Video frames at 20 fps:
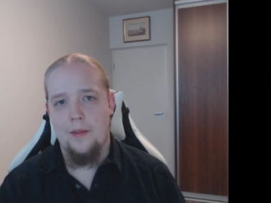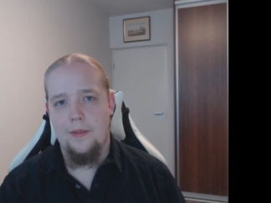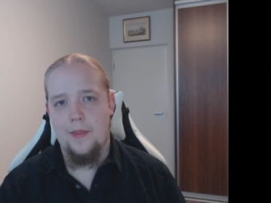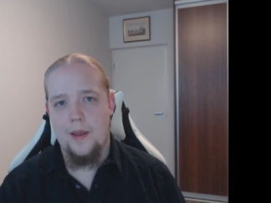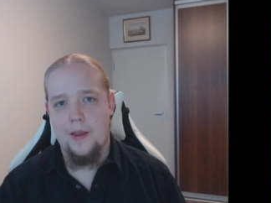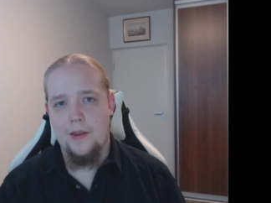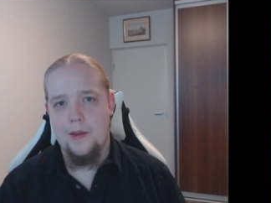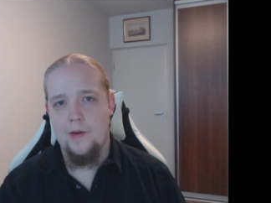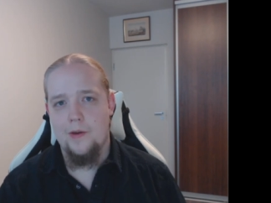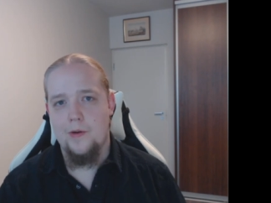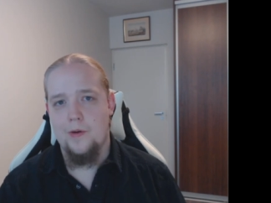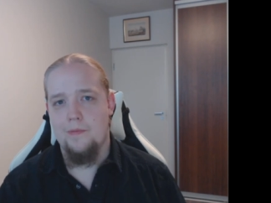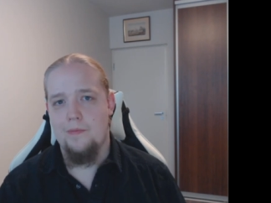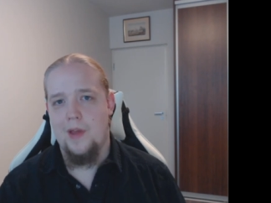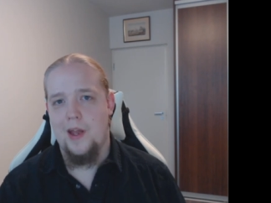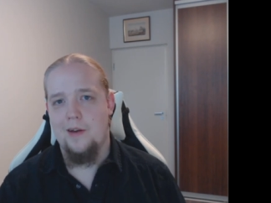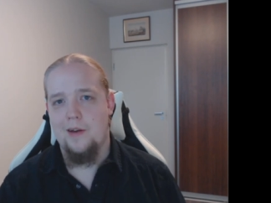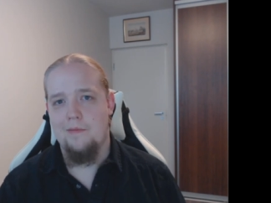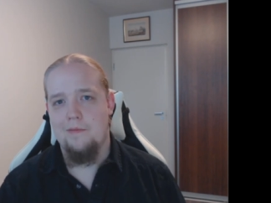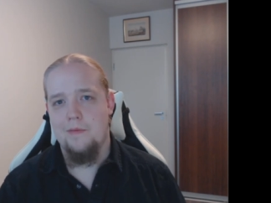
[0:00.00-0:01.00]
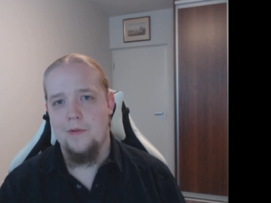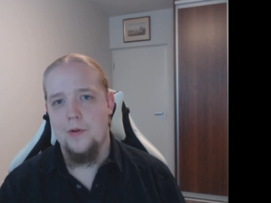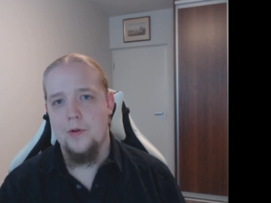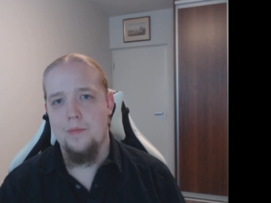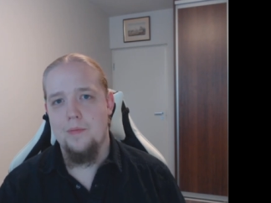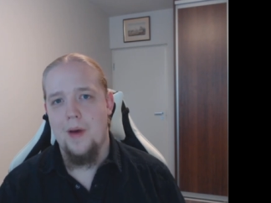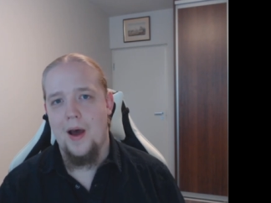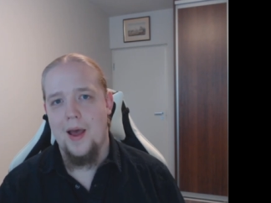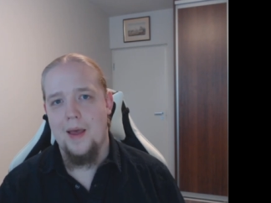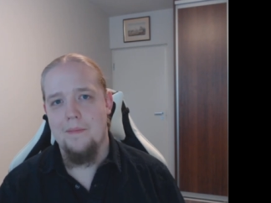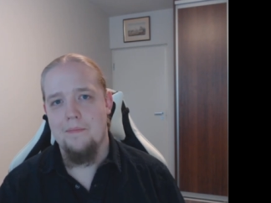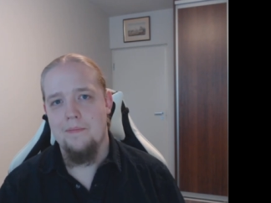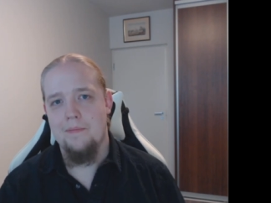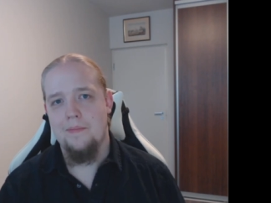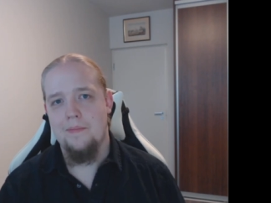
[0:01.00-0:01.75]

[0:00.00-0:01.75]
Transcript: Thank you and goodbye.